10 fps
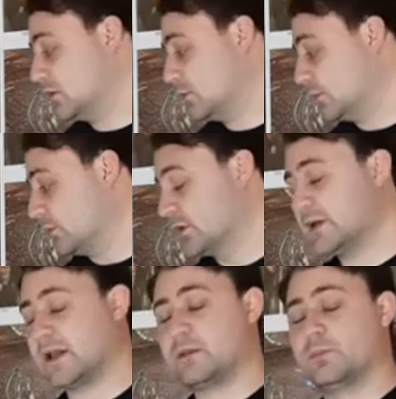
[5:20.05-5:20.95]
When you're
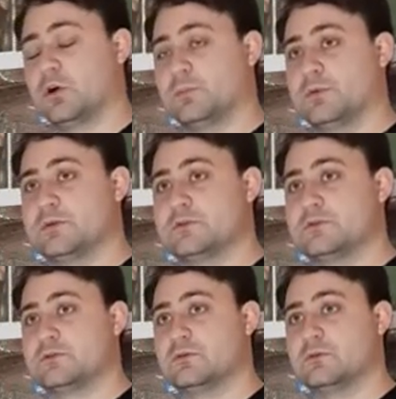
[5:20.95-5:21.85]
looking at the purpose,
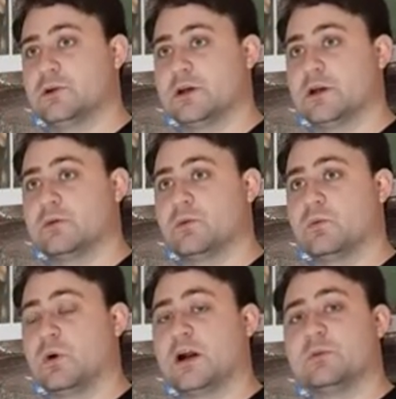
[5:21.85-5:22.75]
we're looking at
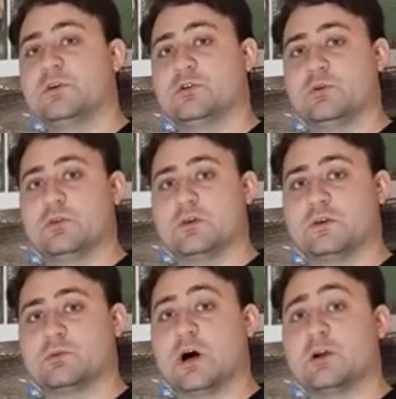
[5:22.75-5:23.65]
why do we do things?
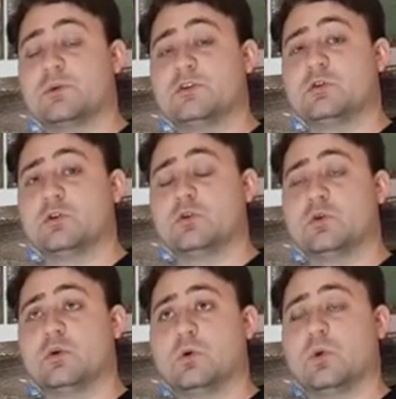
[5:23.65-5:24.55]
Why do we
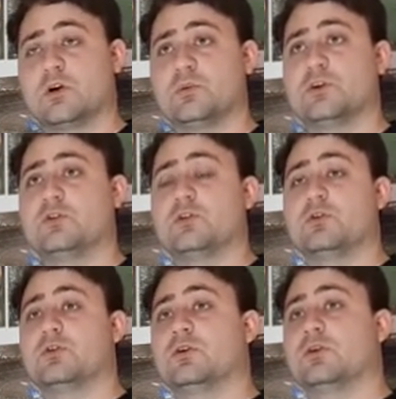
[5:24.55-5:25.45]
do what we
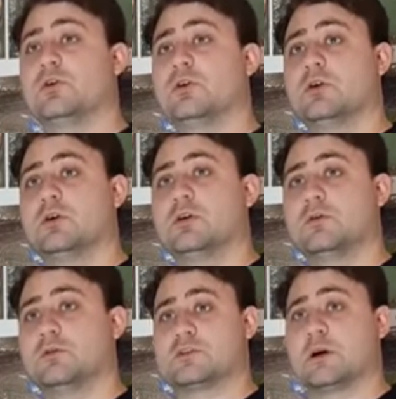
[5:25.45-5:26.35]
do?
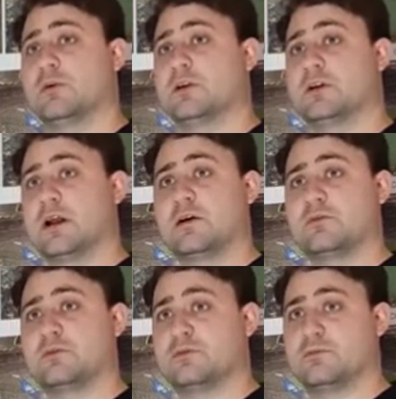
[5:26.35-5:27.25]
For someone in life,
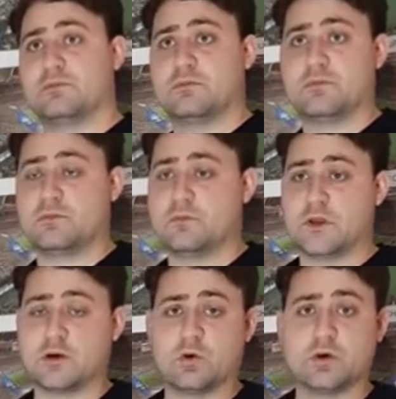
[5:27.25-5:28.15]

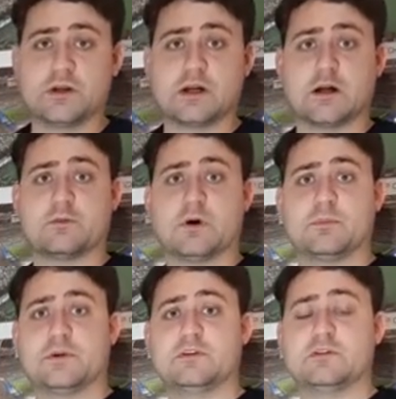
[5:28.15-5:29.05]
their calling in life might
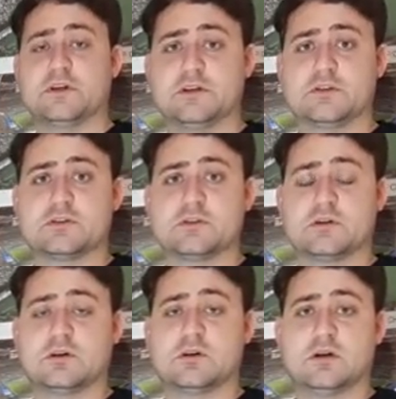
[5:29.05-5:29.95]
be to teach.
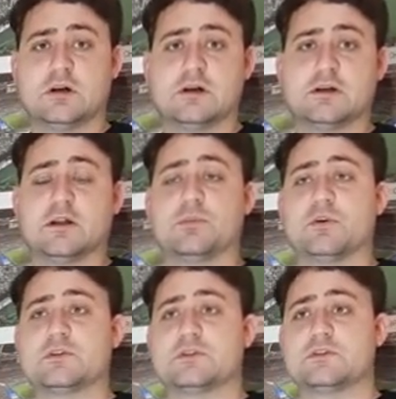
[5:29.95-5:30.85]
Another
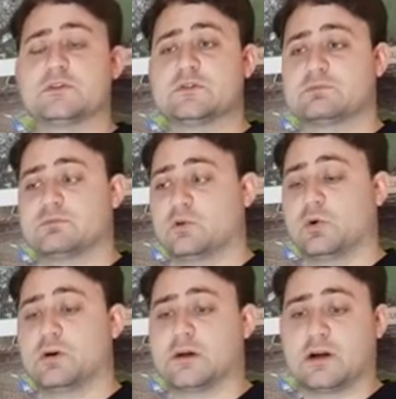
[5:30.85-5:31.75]
person's
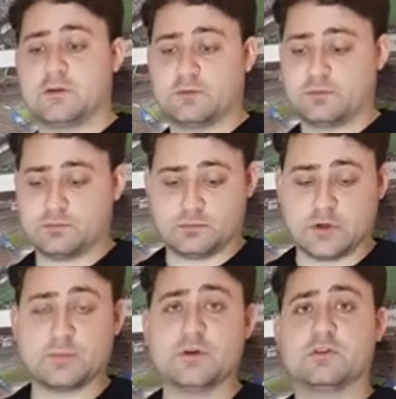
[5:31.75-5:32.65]
calling in life
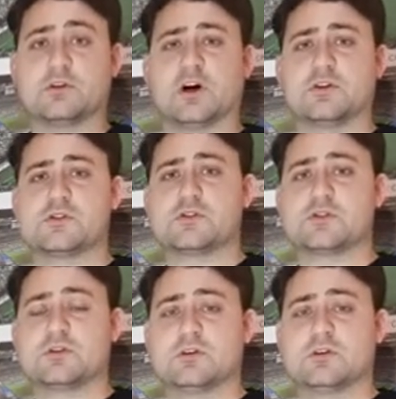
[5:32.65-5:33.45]
might be to coach.